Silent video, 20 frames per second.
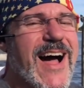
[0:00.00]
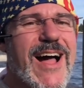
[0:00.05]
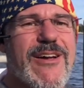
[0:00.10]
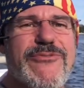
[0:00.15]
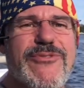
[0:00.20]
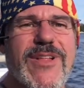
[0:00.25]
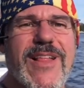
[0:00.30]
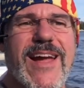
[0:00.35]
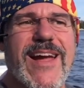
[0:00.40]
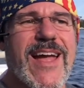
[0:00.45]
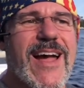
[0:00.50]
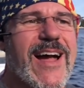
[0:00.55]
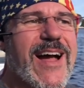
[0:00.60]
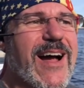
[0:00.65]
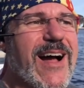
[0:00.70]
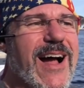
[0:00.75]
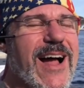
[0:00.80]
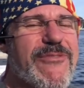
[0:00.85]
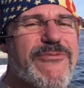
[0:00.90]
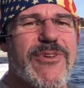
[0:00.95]
I feel
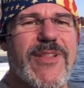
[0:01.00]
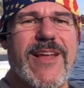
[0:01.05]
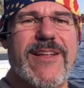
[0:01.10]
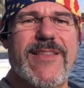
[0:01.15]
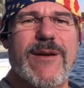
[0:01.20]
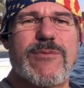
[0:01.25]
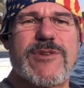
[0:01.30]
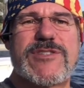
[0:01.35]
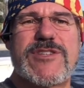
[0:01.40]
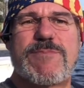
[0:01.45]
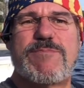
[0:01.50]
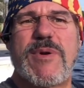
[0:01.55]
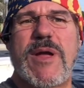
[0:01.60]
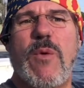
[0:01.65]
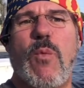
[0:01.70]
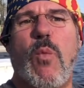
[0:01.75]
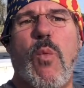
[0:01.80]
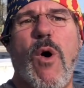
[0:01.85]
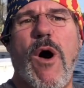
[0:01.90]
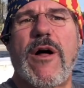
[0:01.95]
like there was this
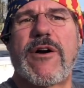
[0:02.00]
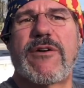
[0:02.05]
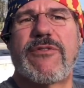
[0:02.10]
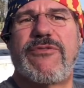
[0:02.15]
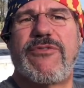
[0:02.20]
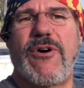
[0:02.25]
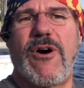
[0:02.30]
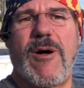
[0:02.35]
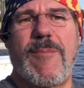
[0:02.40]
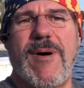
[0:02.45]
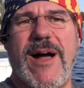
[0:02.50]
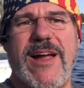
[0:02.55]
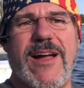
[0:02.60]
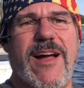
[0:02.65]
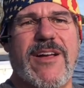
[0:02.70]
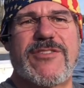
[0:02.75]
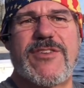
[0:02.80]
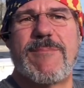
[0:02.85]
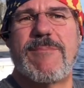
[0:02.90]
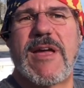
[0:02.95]
big waterfall by
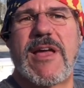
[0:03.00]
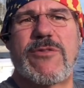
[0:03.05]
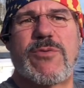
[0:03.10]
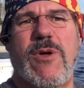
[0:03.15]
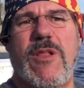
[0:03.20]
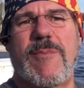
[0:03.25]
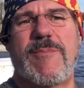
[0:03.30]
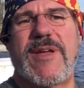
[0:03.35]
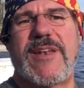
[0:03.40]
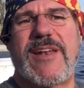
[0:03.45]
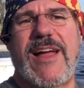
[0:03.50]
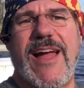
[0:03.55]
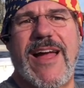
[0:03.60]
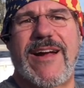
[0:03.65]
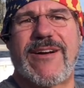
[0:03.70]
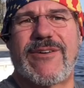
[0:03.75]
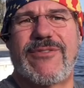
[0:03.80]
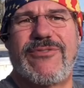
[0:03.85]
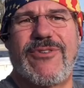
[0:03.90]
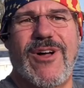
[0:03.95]
us. It may as well have been
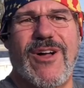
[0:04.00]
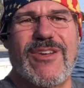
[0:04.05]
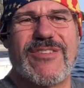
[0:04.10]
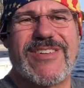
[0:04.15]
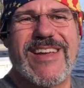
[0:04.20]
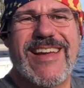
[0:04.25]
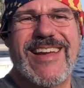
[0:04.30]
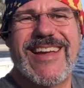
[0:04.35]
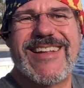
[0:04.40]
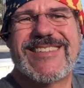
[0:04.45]
Niagara Falls.